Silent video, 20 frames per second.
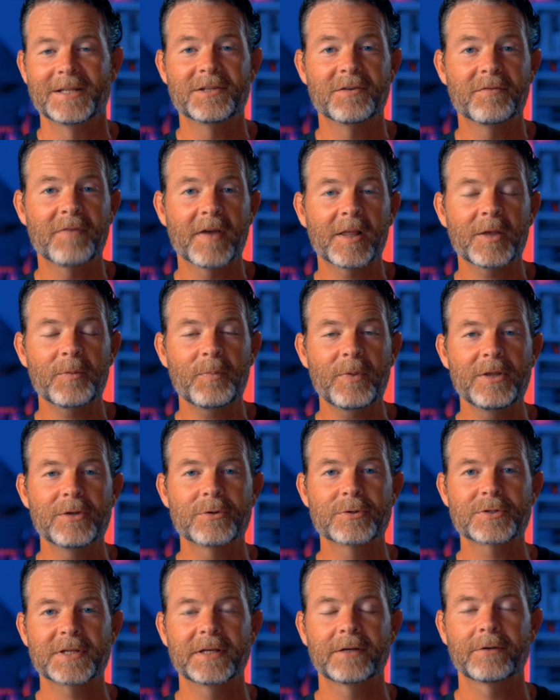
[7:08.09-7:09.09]
Developing
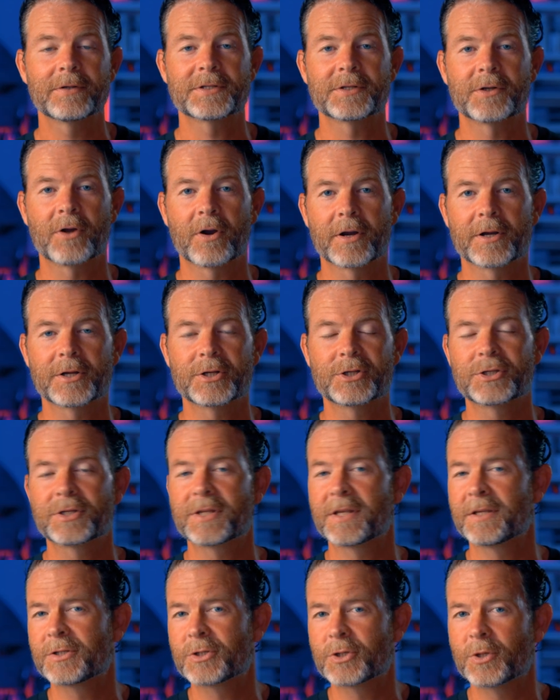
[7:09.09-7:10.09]
your skill as an
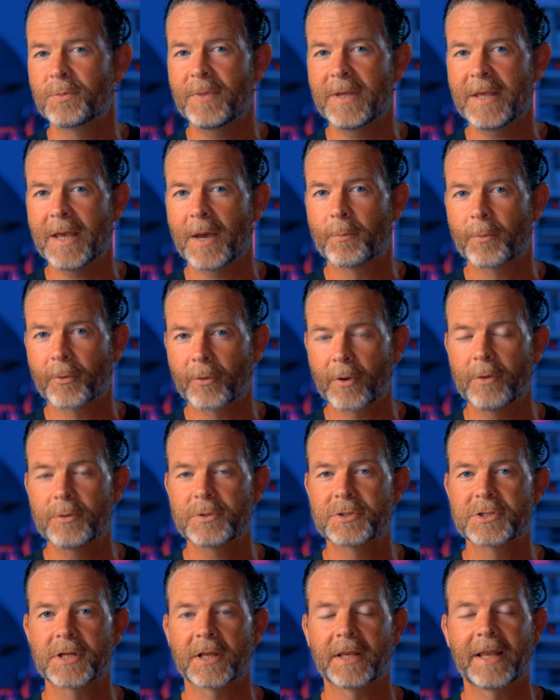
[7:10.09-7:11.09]
artist should be
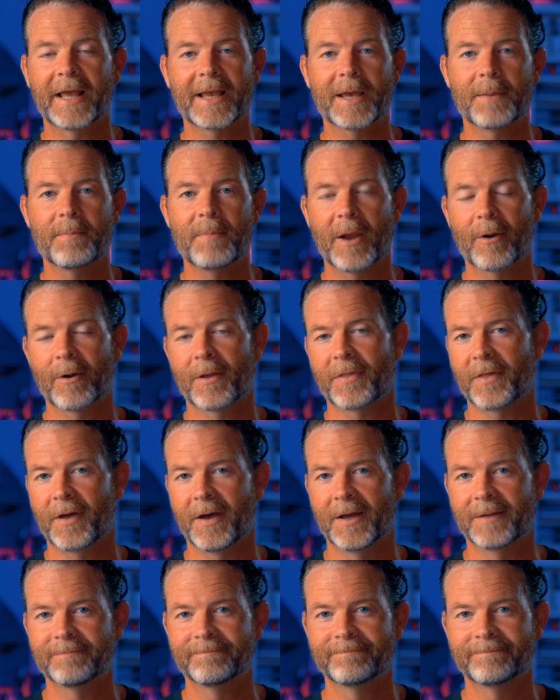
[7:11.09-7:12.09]
approached like a
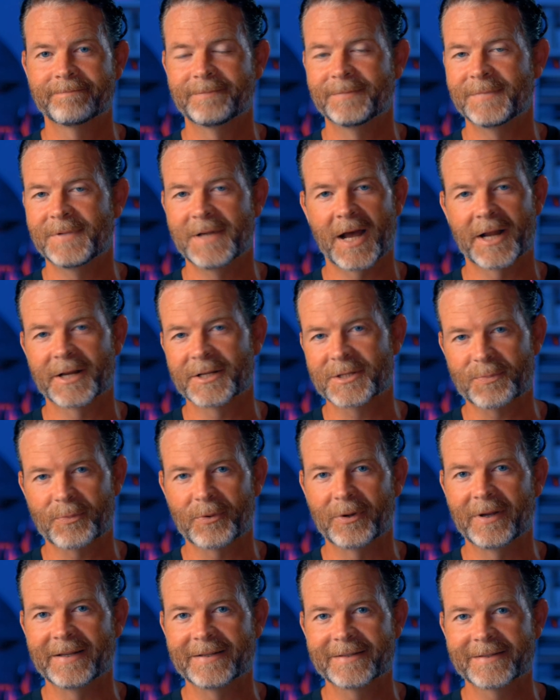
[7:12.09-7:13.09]
marathon, not a
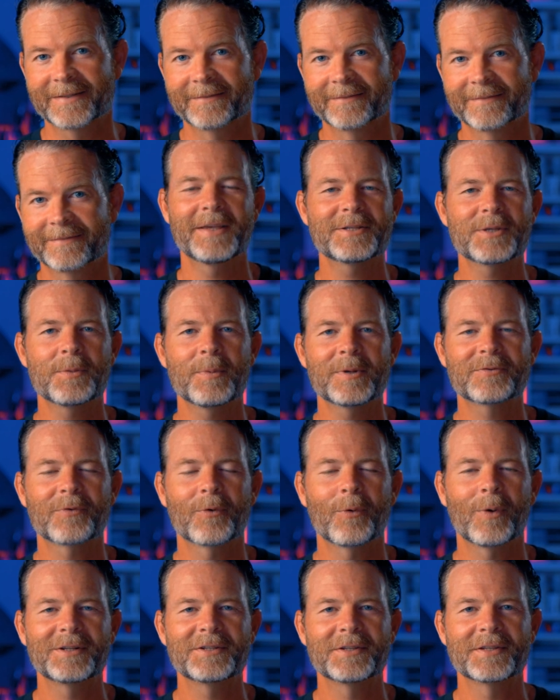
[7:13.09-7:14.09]
sprint. Thanks so much
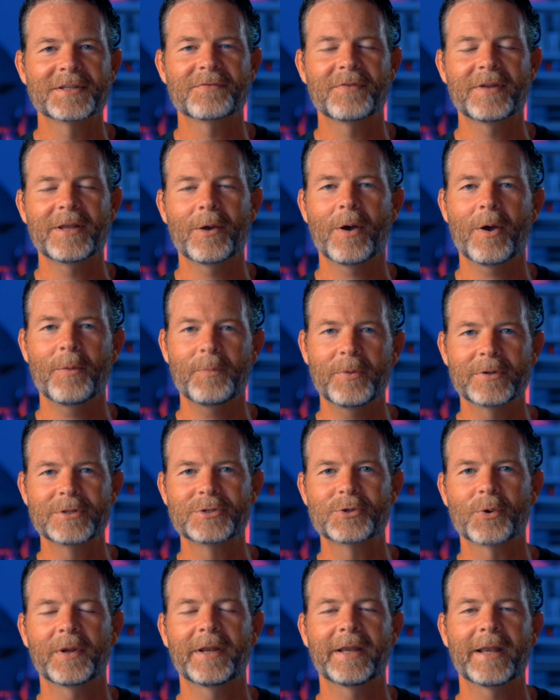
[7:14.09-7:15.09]
for watching this video. I hope you
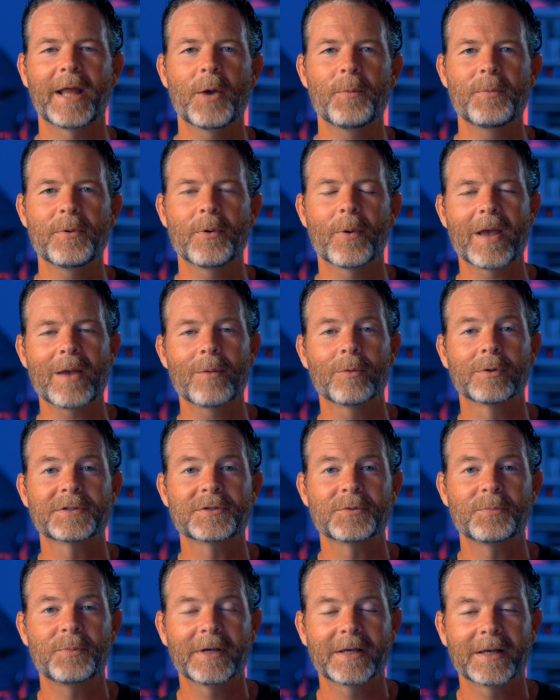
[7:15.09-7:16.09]
enjoyed it. I hope you were able
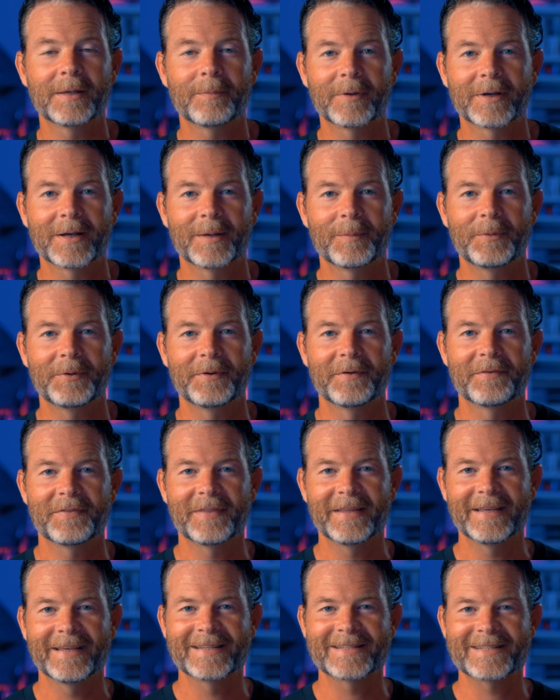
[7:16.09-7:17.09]
to pick up a couple of
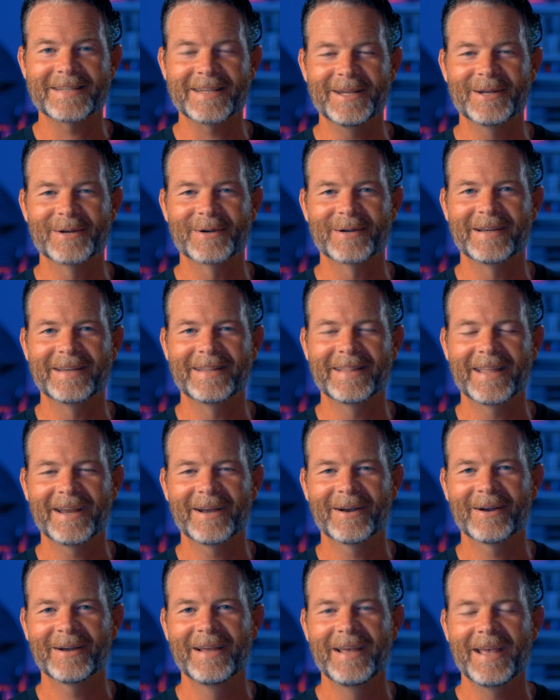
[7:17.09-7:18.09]
things here and
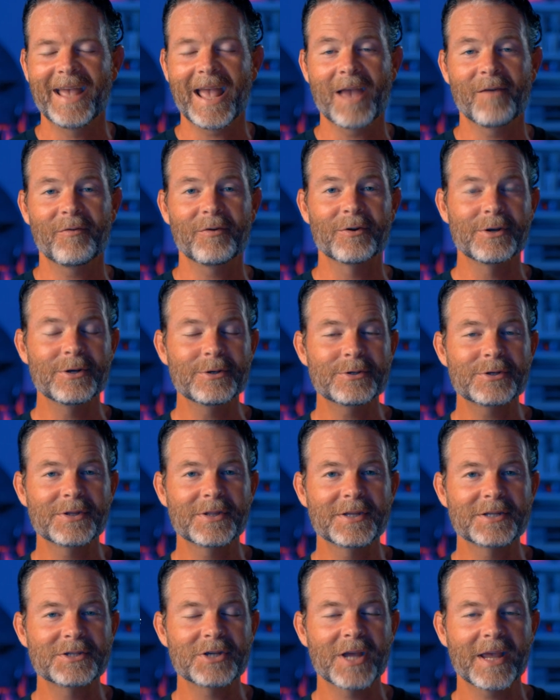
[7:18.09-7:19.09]
there. If you're new to
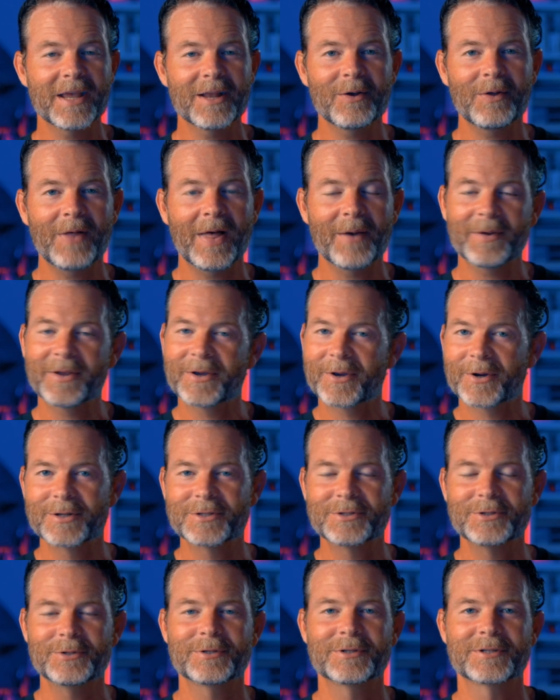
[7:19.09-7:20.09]
the channel, I would
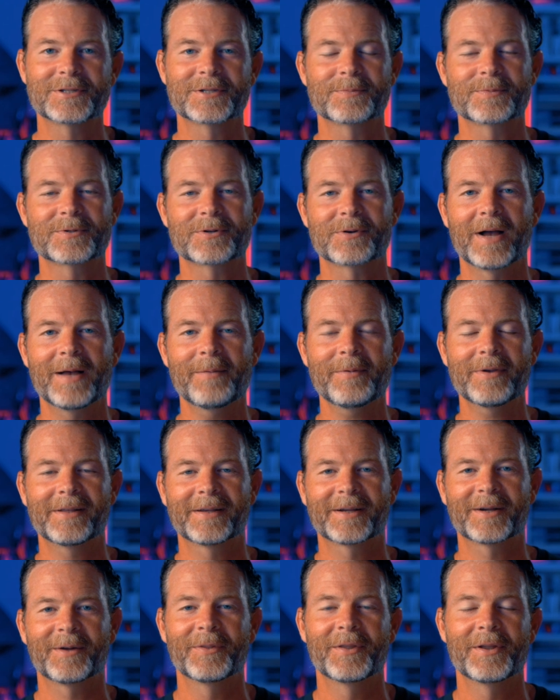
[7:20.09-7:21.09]
encourage you to subscribe and
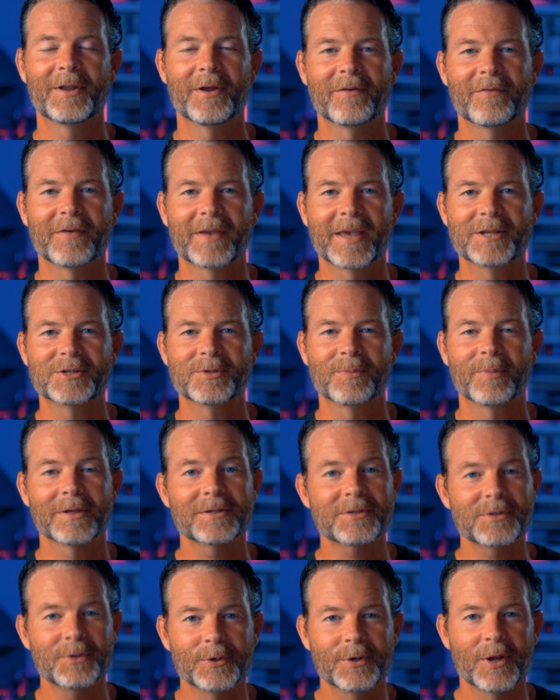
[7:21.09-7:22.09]
click on the notification
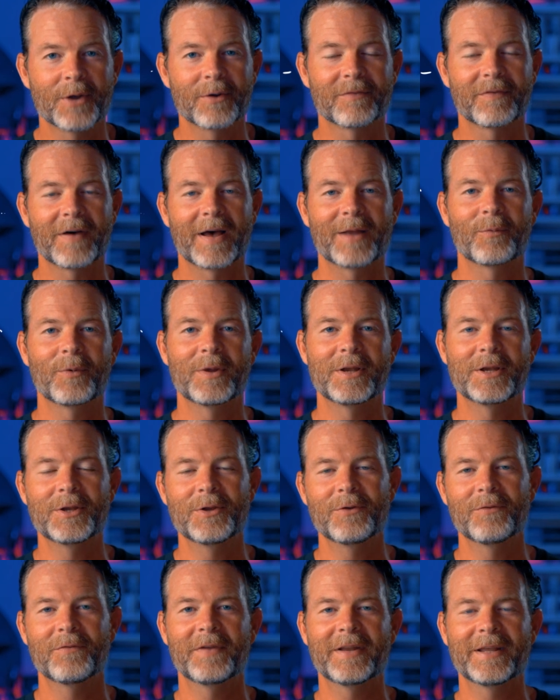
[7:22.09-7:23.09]
bell so you're notified when
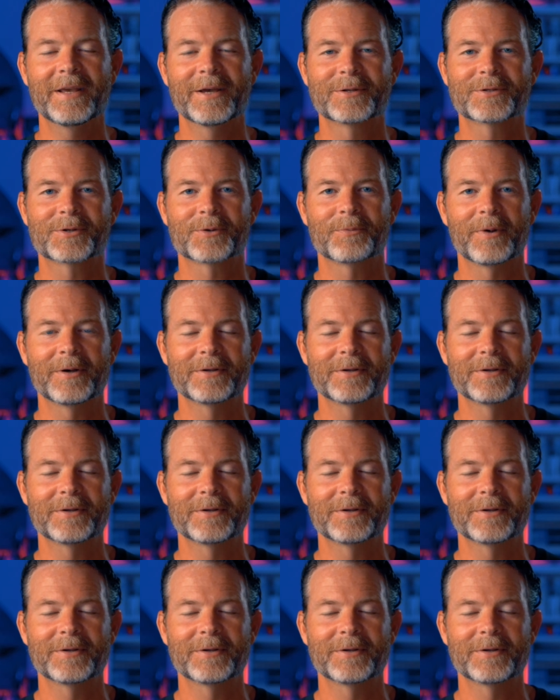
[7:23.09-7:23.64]
new videos are